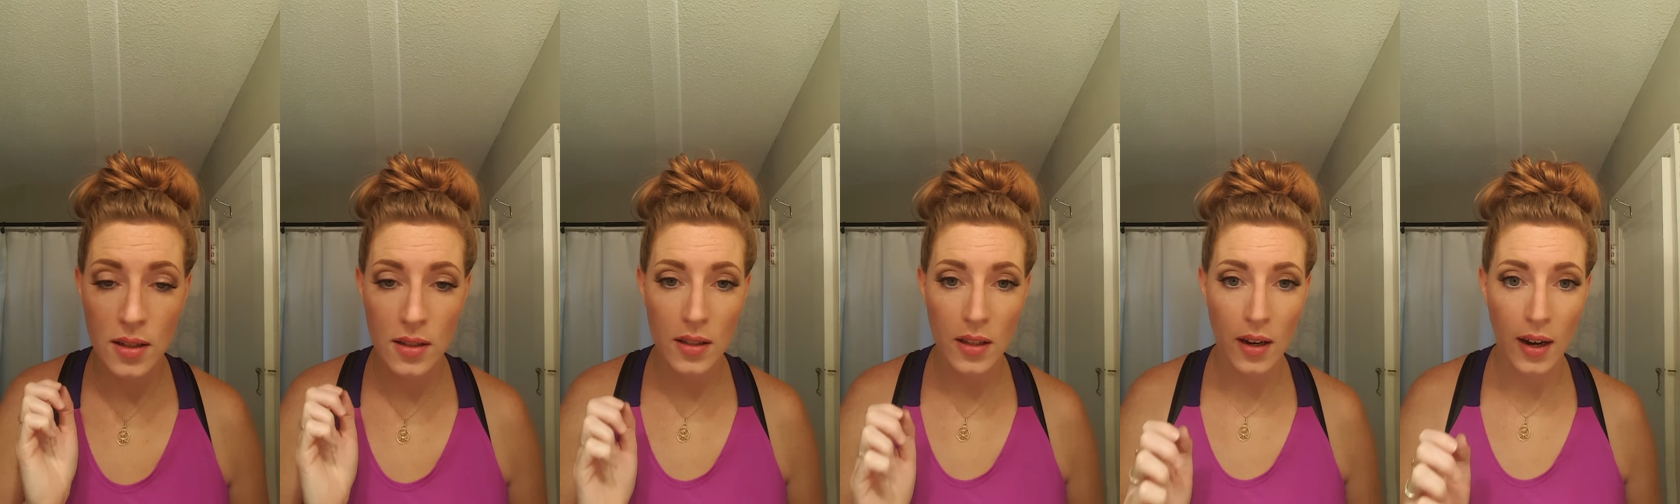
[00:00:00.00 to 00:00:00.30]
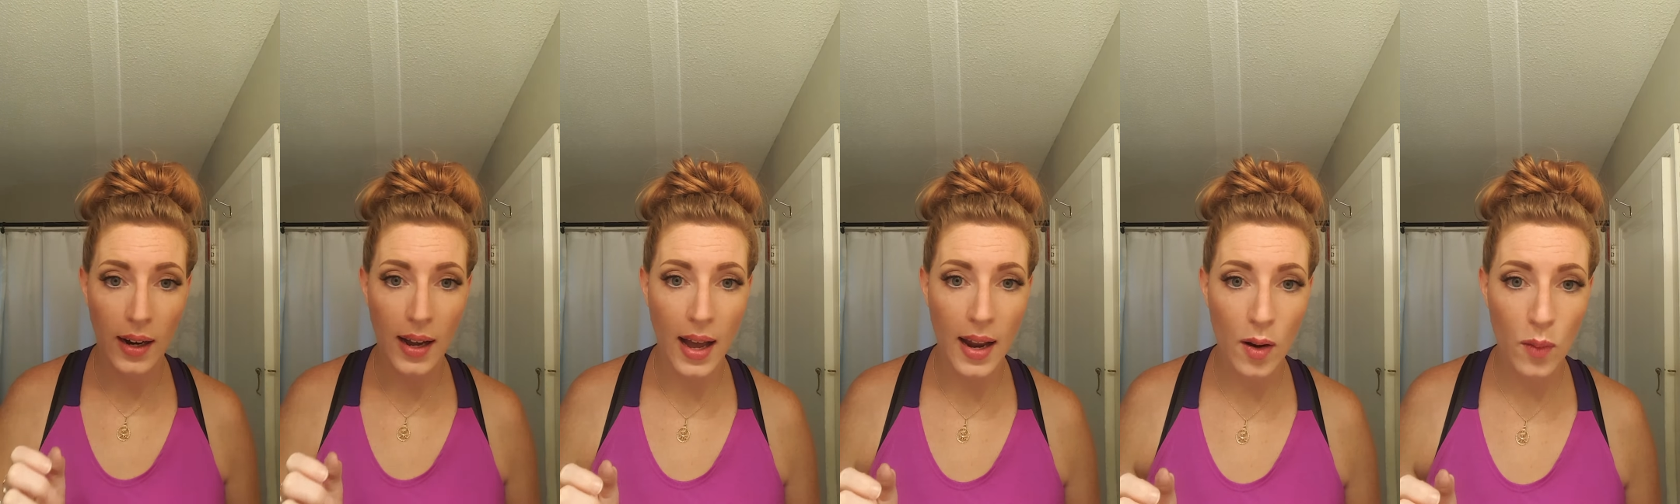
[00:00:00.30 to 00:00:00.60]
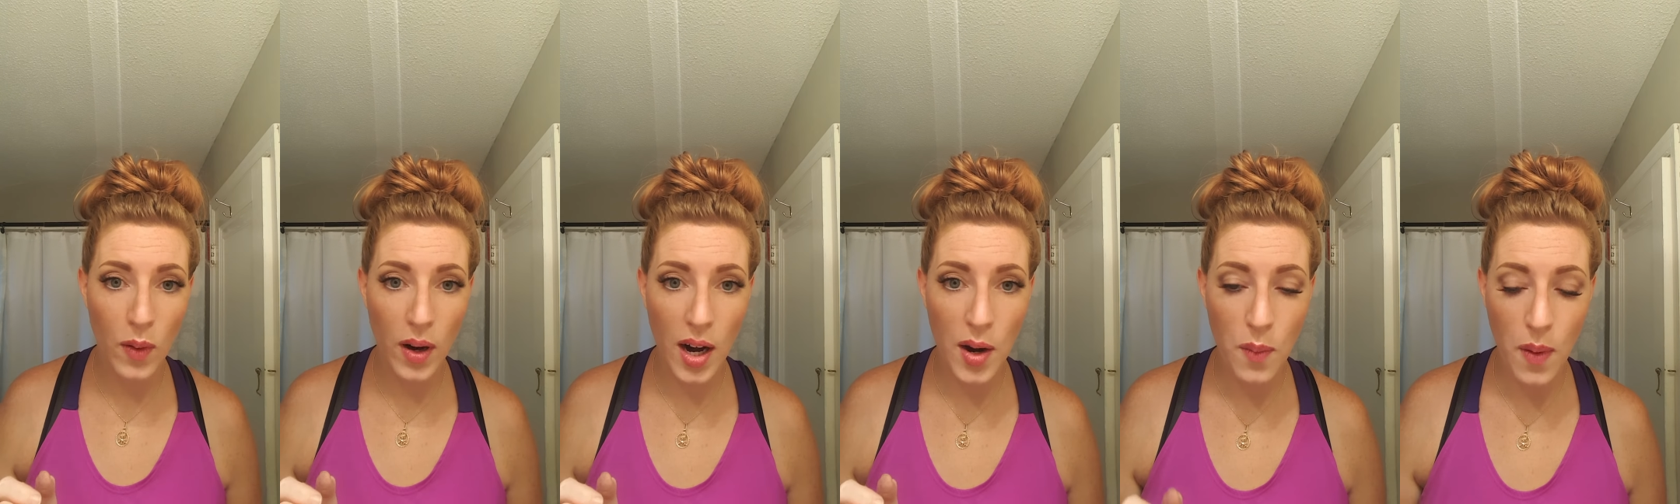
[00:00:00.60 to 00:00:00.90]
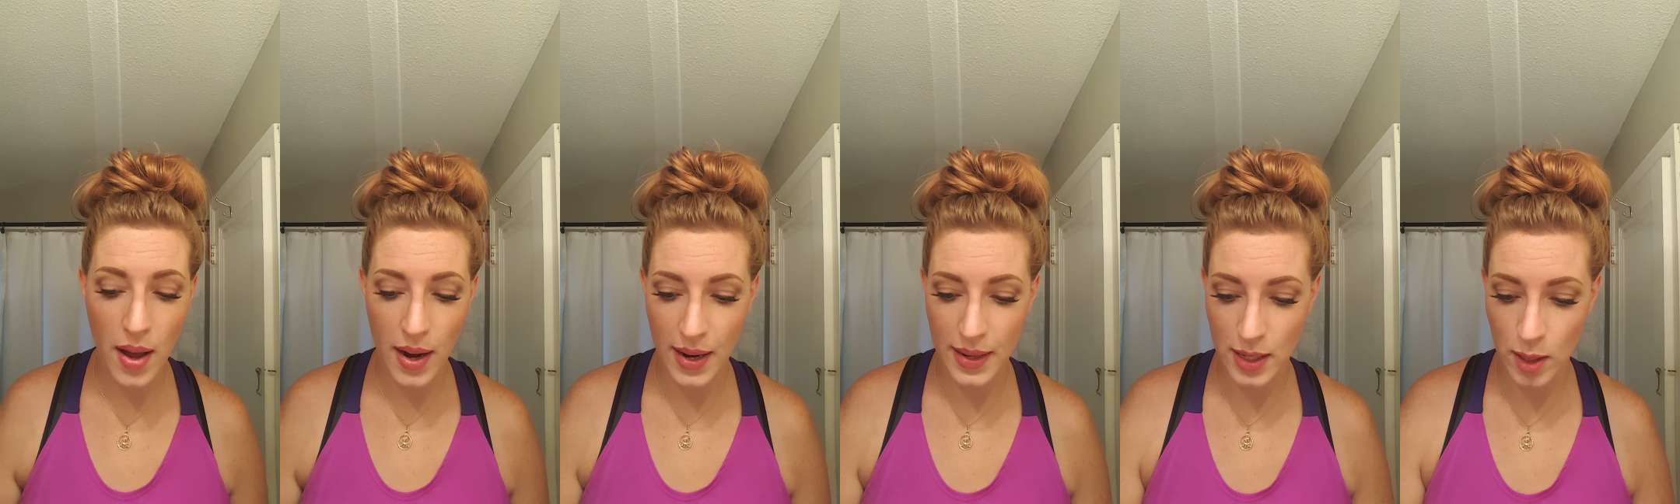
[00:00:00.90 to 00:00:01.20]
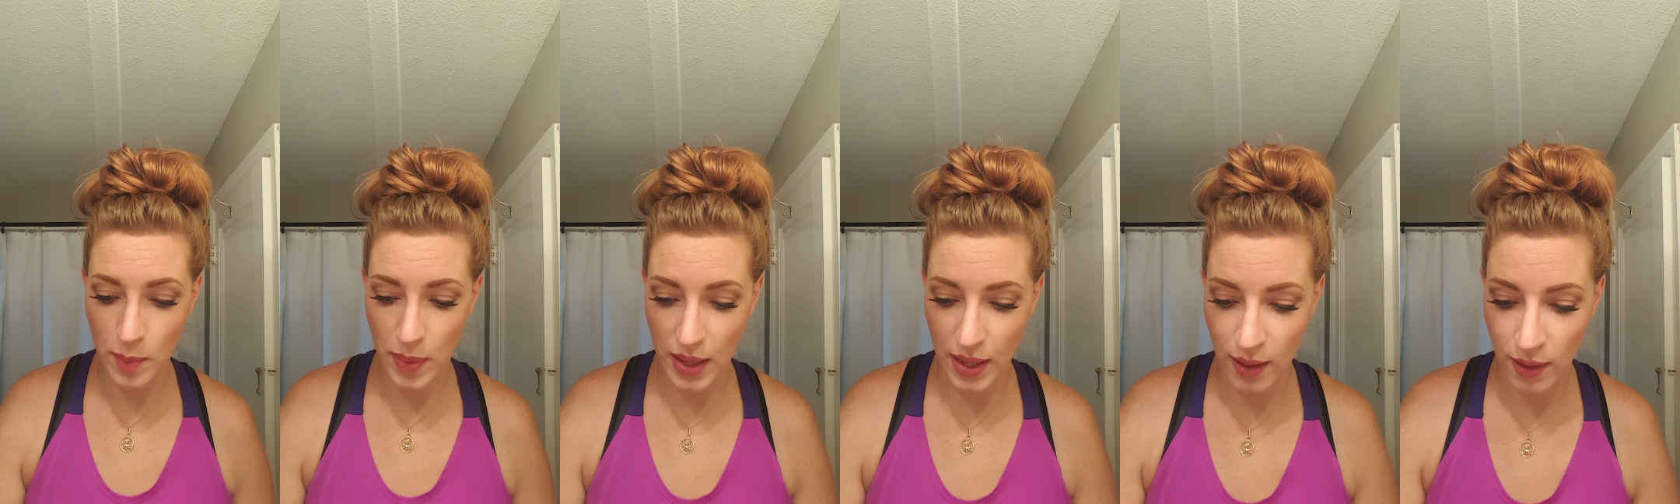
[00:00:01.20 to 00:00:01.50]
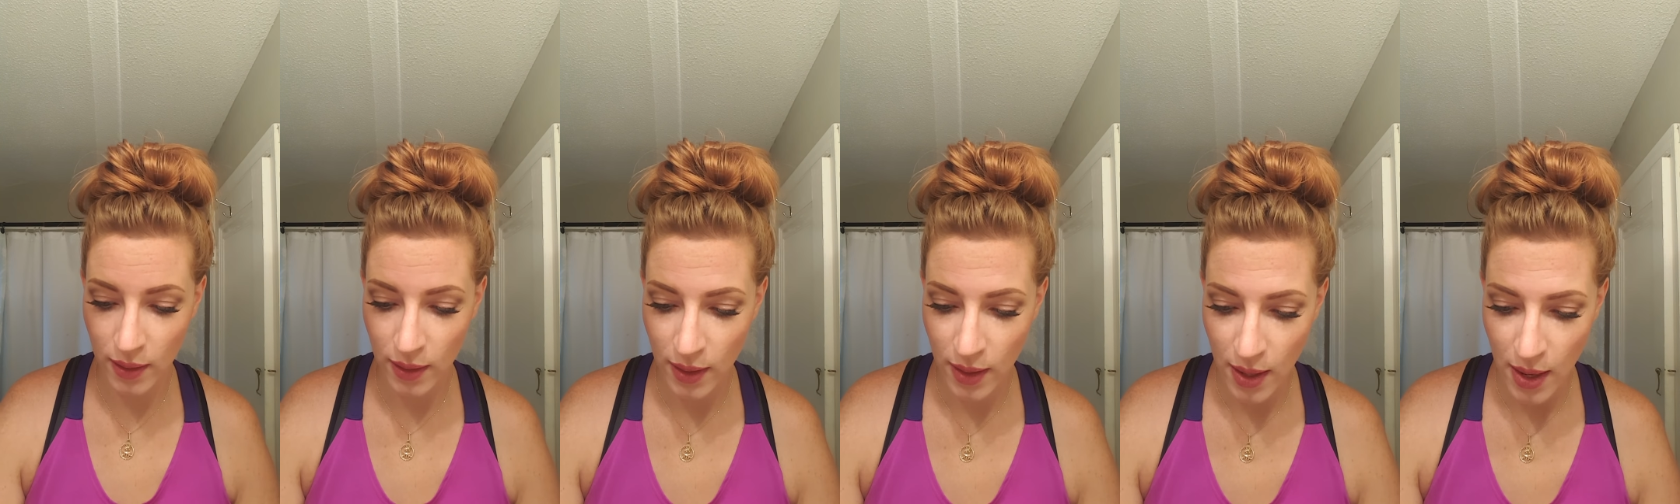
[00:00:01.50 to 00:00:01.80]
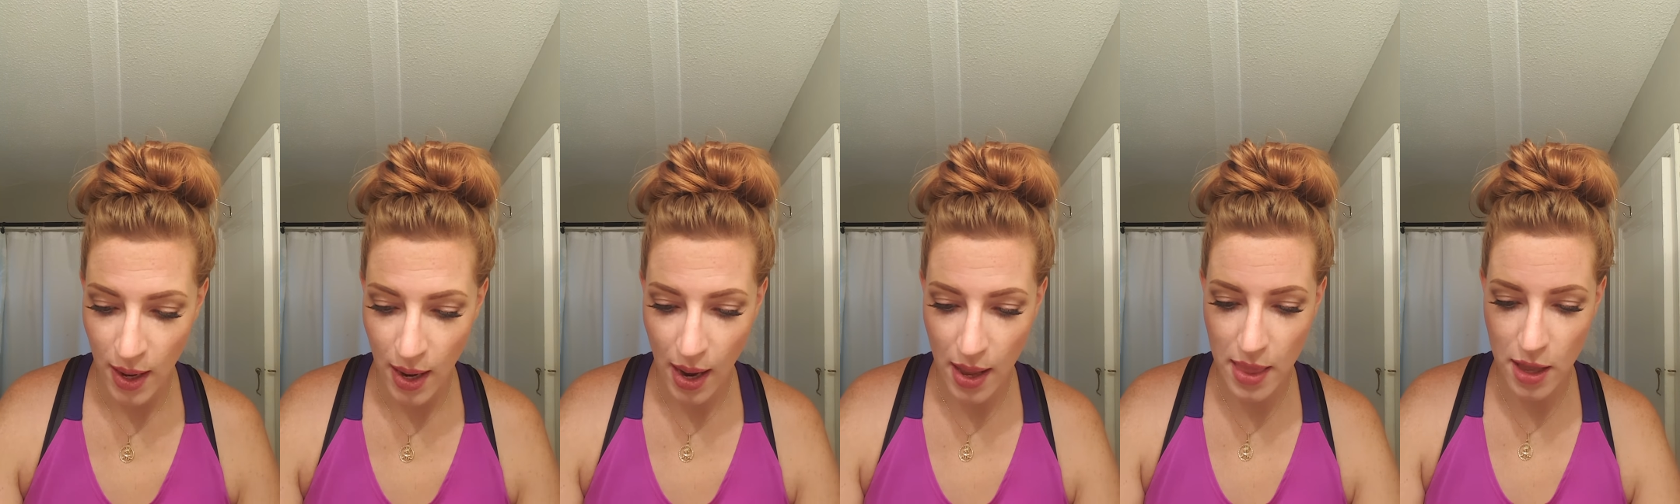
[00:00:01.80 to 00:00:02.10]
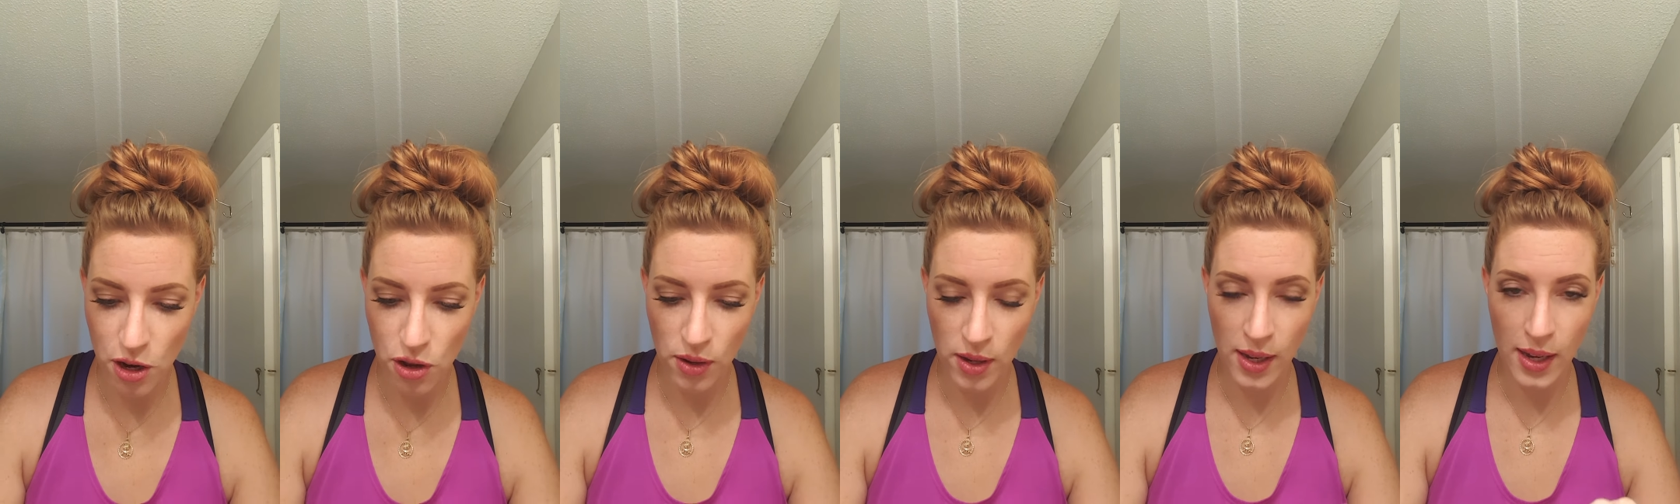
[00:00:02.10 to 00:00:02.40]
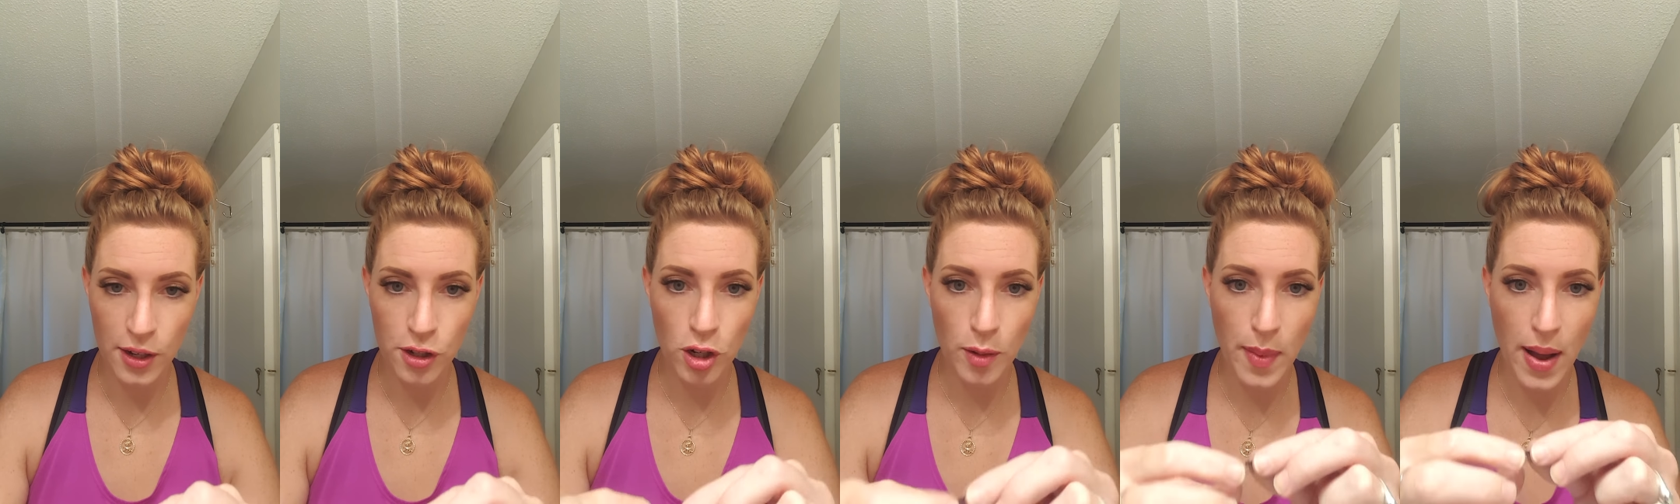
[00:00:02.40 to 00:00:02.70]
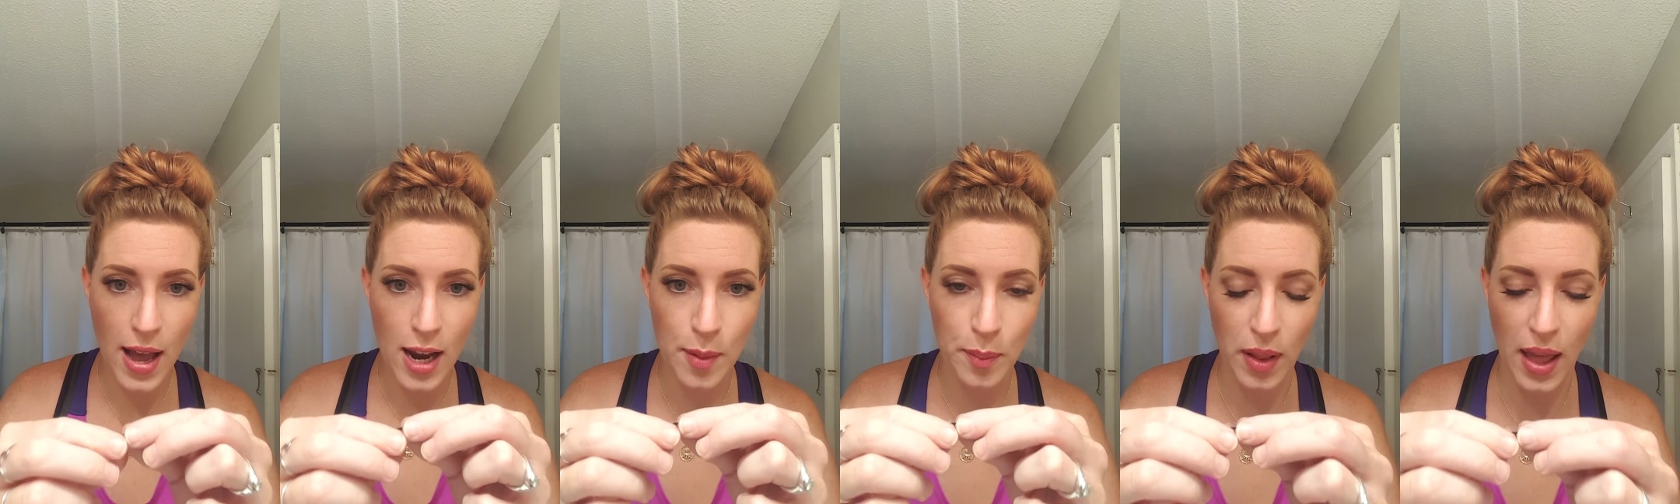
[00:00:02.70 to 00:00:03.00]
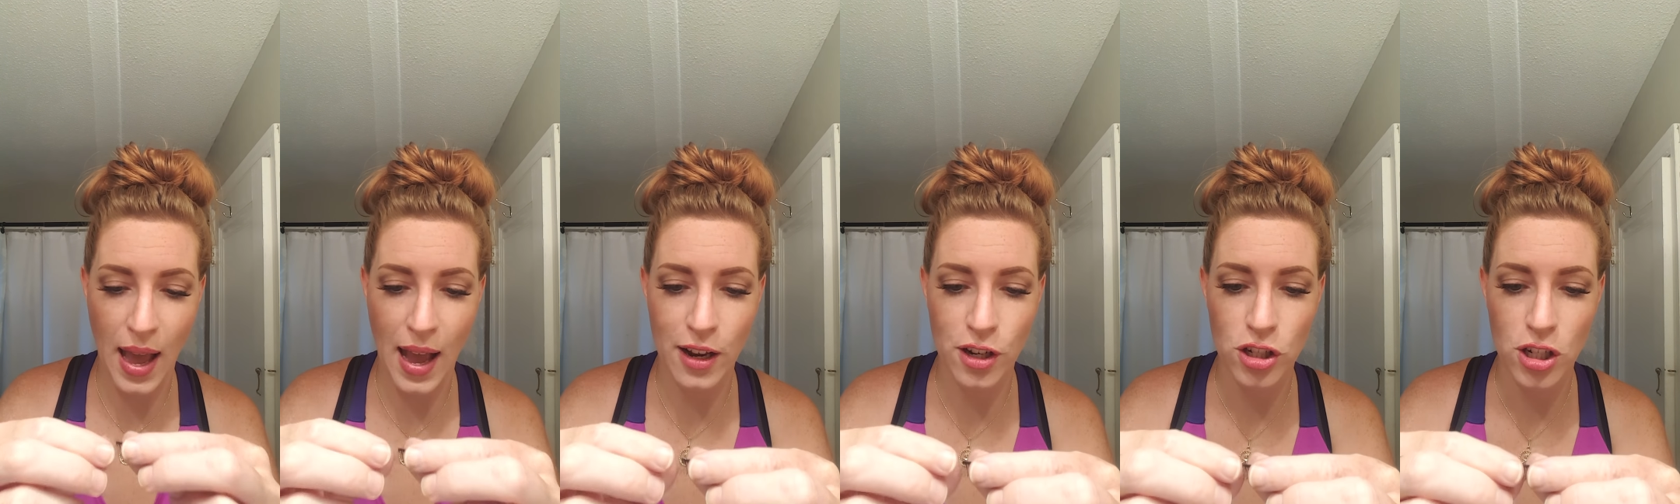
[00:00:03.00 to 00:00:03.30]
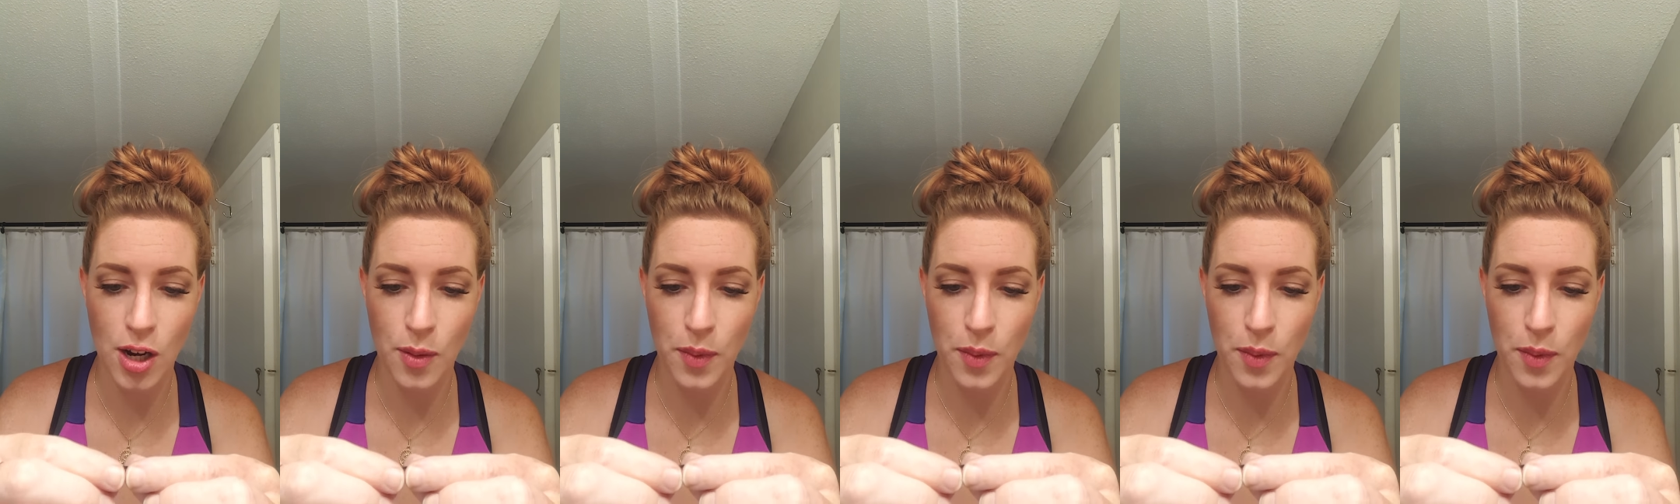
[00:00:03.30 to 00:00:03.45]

There, I got it where I want it to be. And then you can get your bottom lash,